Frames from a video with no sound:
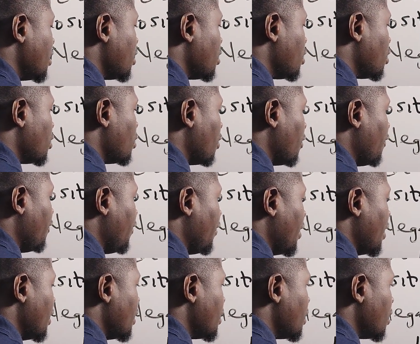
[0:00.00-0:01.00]

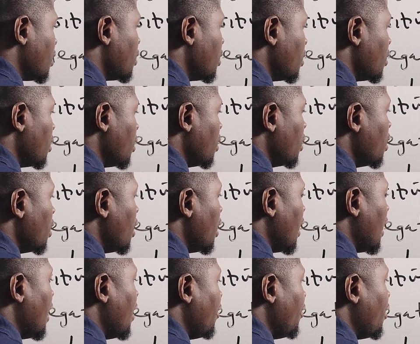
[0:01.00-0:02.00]
surface
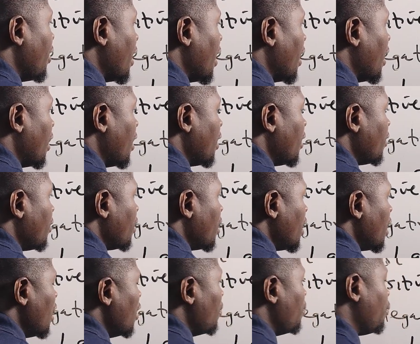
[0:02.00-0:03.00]
area
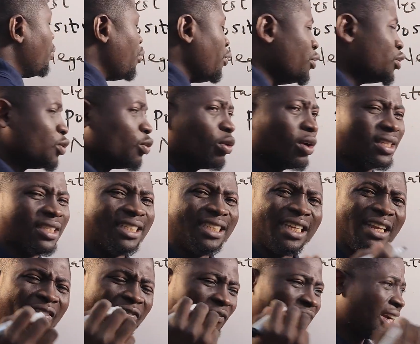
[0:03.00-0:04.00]
improves what
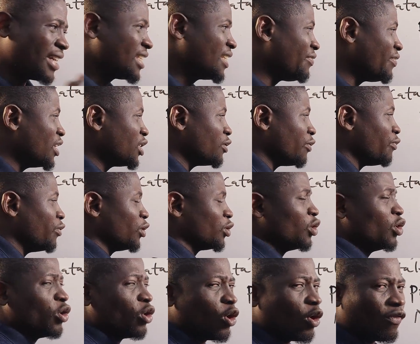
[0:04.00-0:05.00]
the effectiveness of what
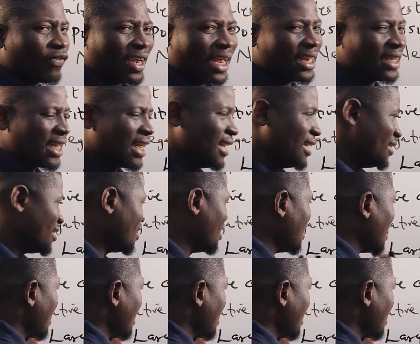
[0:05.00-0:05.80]
of catalyst